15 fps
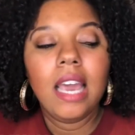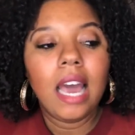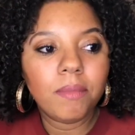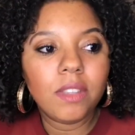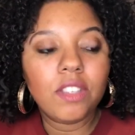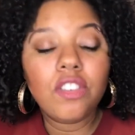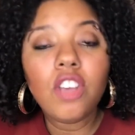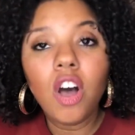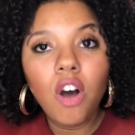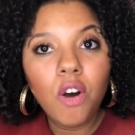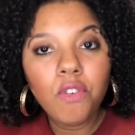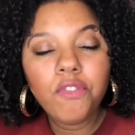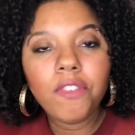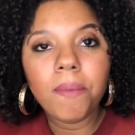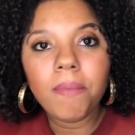So
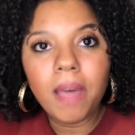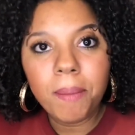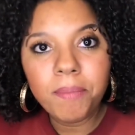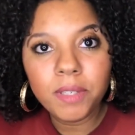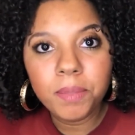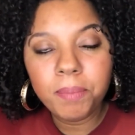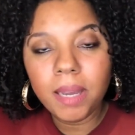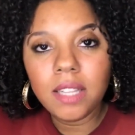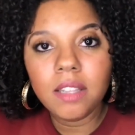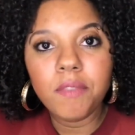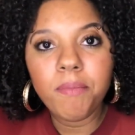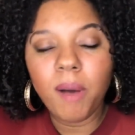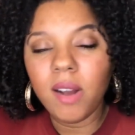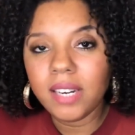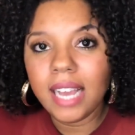from that perspective,
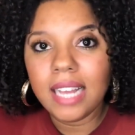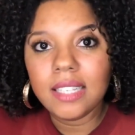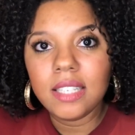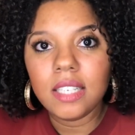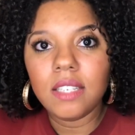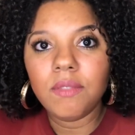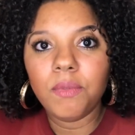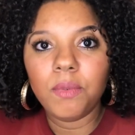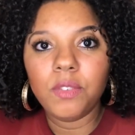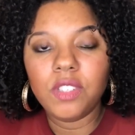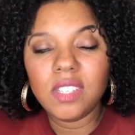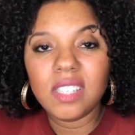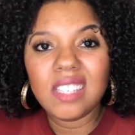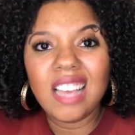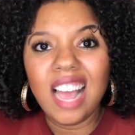podcasting
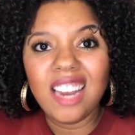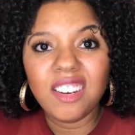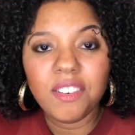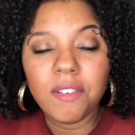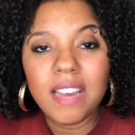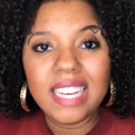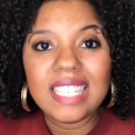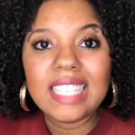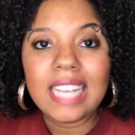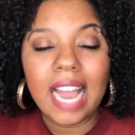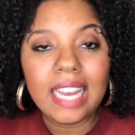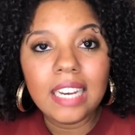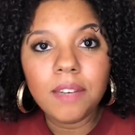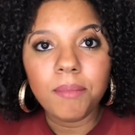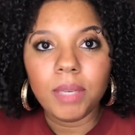just kind of
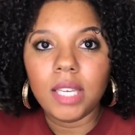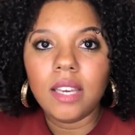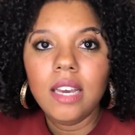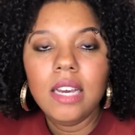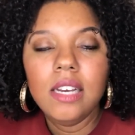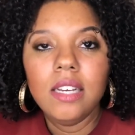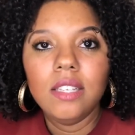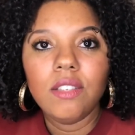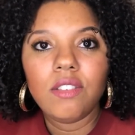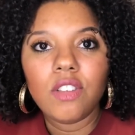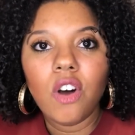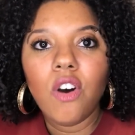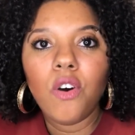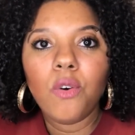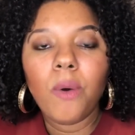excited me.
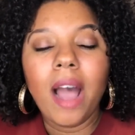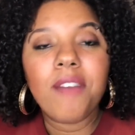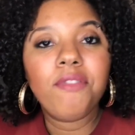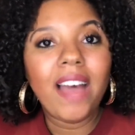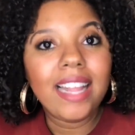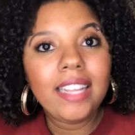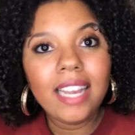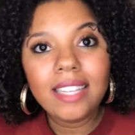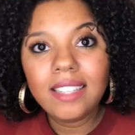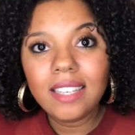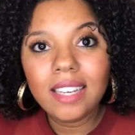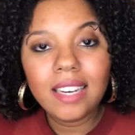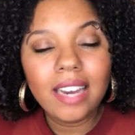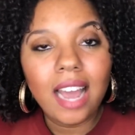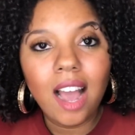So I've had the idea
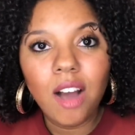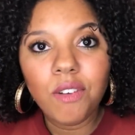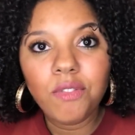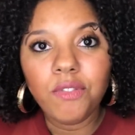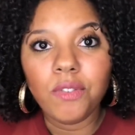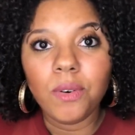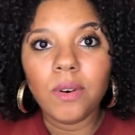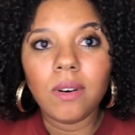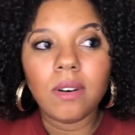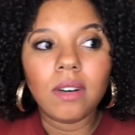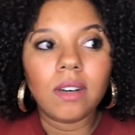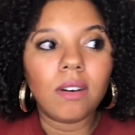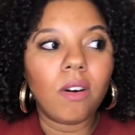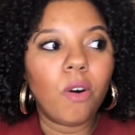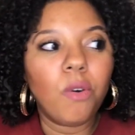now
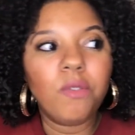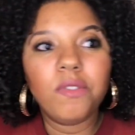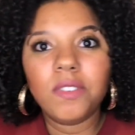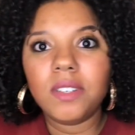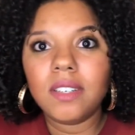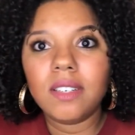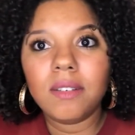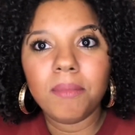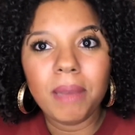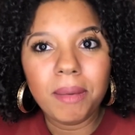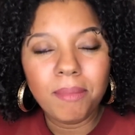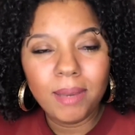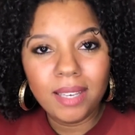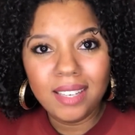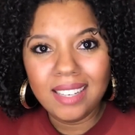for over
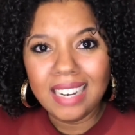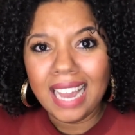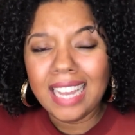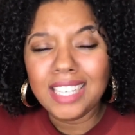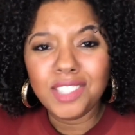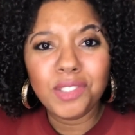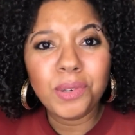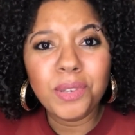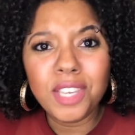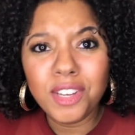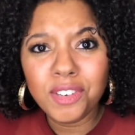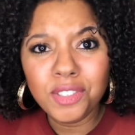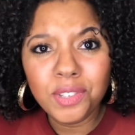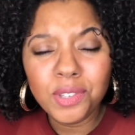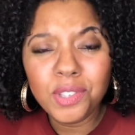maybe like 2
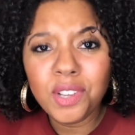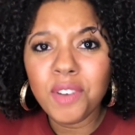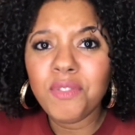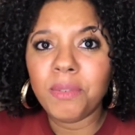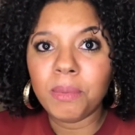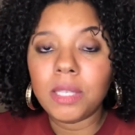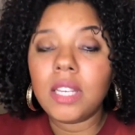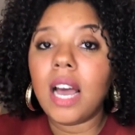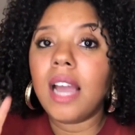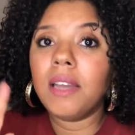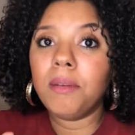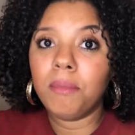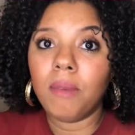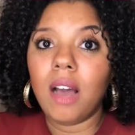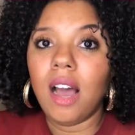years or so from the
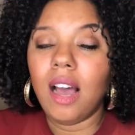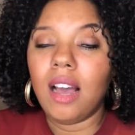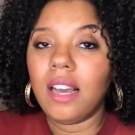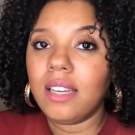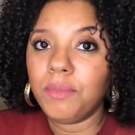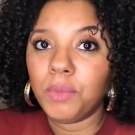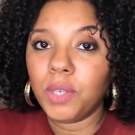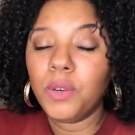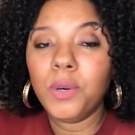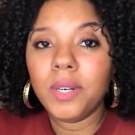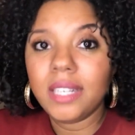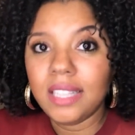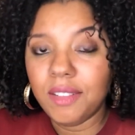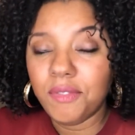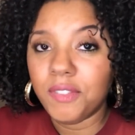time I
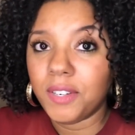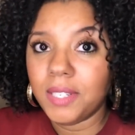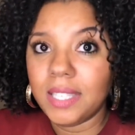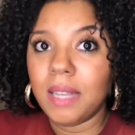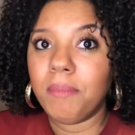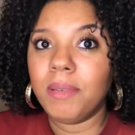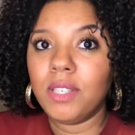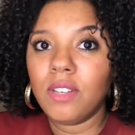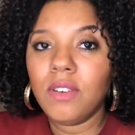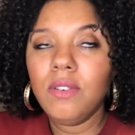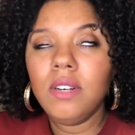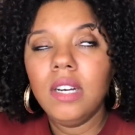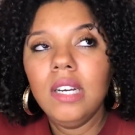recorded the first episode.